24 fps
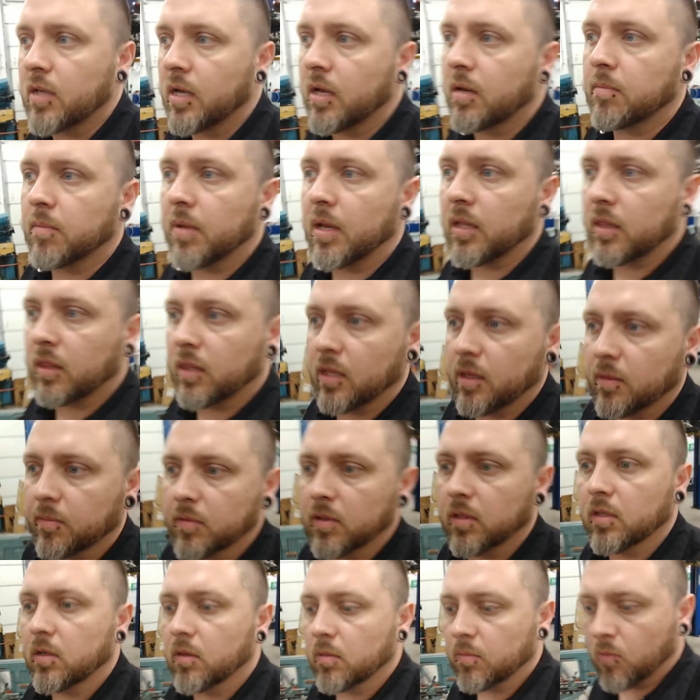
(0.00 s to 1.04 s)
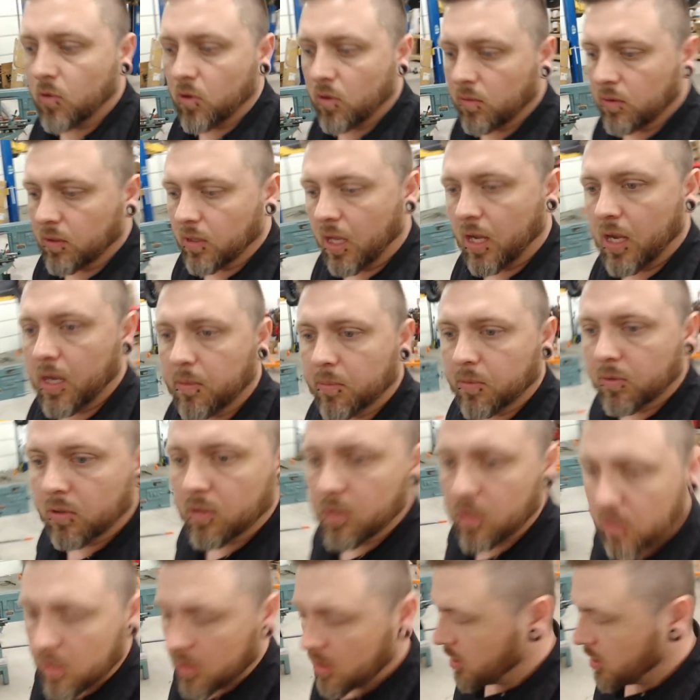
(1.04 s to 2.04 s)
and make them a little more reliable.